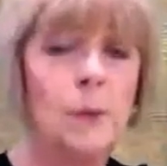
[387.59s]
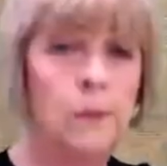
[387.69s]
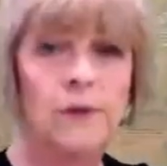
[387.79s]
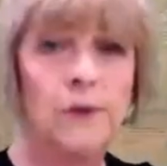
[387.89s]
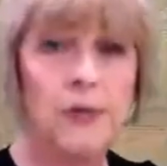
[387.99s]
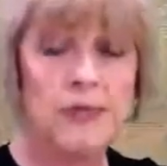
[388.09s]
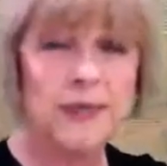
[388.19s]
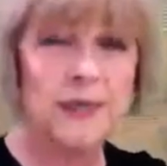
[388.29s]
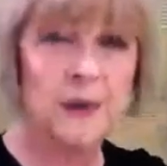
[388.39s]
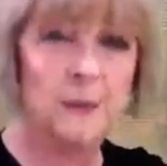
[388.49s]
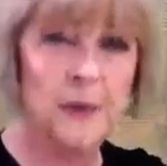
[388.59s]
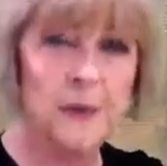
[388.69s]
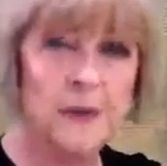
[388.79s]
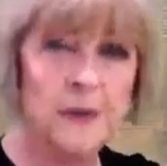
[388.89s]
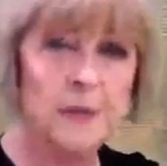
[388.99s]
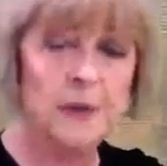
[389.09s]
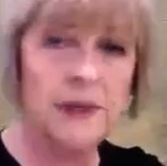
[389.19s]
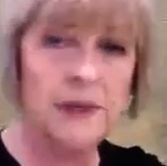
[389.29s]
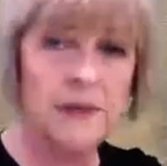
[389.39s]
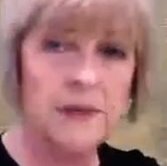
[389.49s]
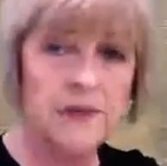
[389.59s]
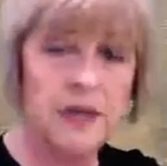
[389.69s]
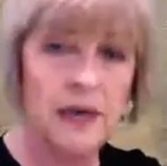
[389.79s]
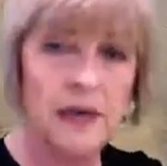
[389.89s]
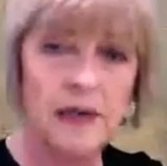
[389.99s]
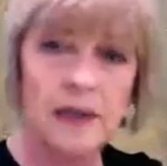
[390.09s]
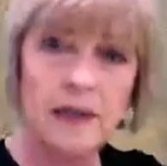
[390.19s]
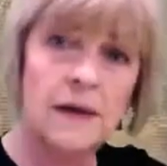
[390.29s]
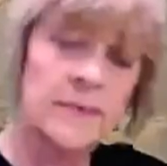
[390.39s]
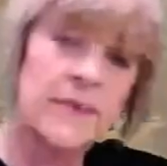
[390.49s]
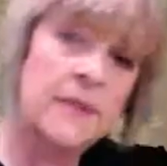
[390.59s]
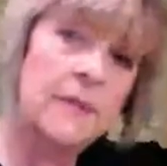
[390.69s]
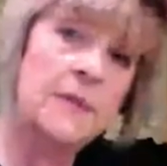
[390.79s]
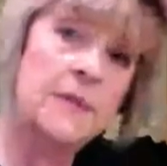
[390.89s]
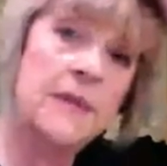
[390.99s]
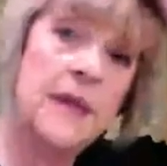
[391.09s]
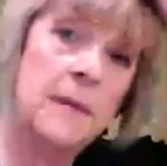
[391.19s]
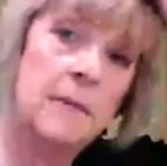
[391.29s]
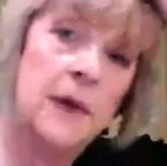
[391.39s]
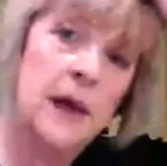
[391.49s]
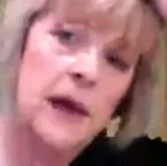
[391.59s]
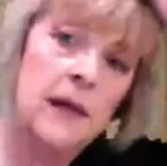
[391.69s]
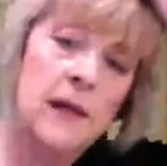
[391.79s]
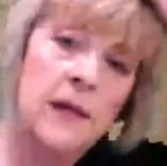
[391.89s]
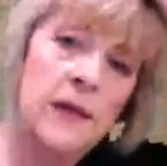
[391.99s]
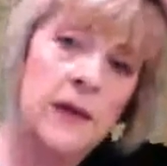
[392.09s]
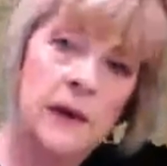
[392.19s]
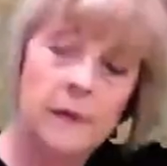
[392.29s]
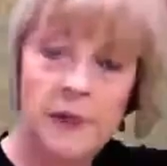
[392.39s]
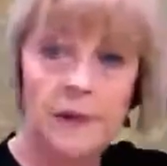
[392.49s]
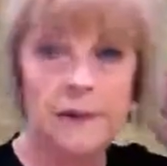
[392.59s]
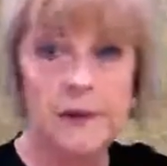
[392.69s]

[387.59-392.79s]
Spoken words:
if you're asking about somebody else and that comes up as them and they're the hermit,